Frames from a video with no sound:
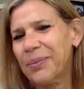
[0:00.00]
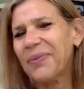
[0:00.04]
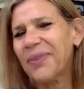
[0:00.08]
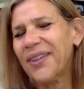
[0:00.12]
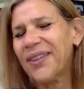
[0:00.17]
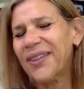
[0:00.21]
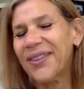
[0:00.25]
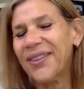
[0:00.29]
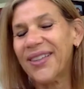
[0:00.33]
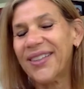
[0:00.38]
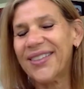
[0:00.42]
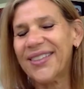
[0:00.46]

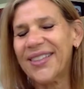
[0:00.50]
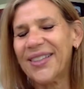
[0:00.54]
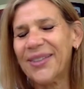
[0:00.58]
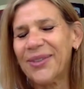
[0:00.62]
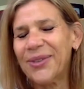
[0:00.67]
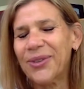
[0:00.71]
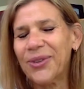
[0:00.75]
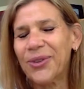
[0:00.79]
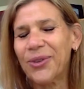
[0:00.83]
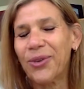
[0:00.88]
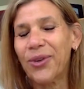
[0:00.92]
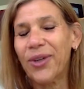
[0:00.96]
No, that
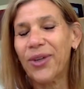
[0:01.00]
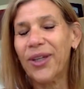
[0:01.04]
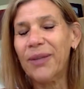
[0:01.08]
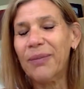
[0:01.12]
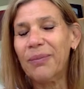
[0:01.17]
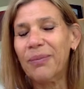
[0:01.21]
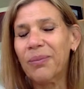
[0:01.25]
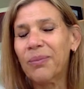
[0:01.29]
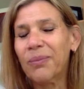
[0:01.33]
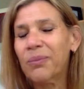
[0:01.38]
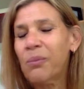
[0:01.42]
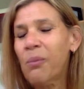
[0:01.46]
sounds great.
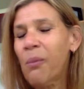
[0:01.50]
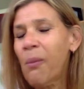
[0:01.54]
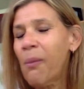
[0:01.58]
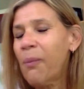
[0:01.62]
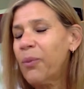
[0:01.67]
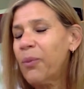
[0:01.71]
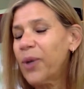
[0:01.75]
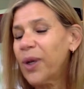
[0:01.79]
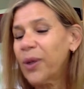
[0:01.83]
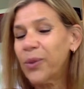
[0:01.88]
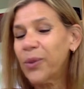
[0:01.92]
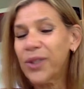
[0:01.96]

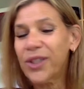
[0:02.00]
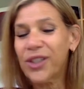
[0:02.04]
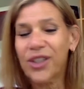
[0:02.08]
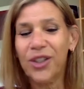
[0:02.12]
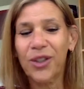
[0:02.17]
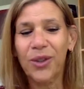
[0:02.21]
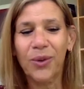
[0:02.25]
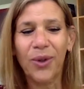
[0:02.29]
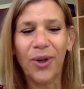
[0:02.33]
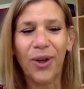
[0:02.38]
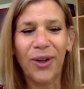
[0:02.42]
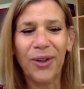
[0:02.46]
Well, I wish
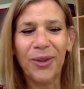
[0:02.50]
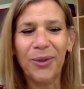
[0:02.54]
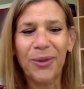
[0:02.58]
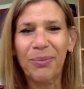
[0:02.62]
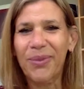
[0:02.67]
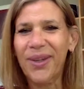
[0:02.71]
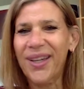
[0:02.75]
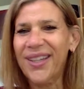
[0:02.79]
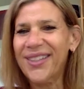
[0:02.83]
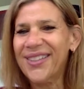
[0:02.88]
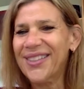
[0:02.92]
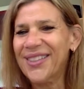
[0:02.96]
you all the
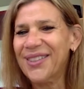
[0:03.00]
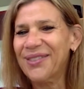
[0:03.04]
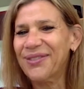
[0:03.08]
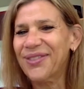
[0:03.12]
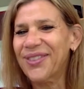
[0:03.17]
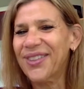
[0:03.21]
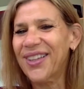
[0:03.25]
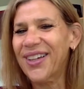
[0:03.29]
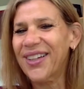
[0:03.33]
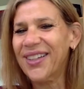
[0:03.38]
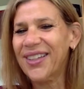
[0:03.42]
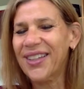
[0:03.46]
best of
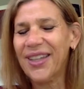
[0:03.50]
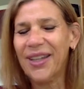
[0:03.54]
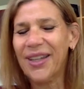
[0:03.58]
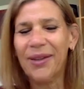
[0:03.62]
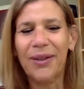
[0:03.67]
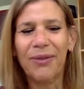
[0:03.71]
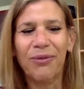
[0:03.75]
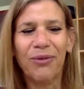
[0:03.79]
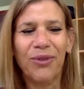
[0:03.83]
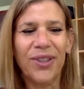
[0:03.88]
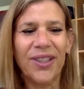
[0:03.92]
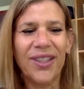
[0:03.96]
luck.
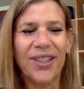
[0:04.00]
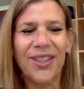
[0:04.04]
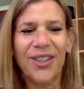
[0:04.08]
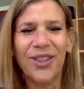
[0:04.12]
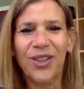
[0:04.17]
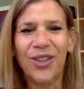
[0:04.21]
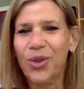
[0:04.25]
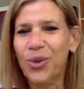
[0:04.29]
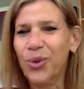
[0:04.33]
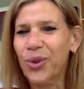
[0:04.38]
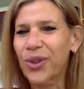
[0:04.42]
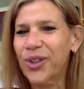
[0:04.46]
I really
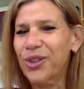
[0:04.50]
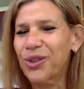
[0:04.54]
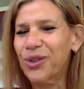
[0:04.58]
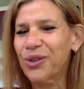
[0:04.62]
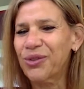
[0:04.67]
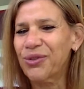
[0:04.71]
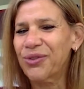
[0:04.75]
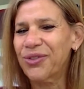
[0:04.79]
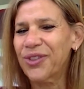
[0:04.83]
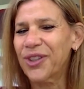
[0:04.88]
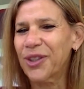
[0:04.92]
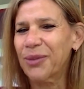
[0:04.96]
enjoyed your
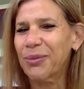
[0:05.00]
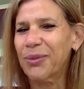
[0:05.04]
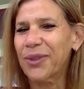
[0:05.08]
film.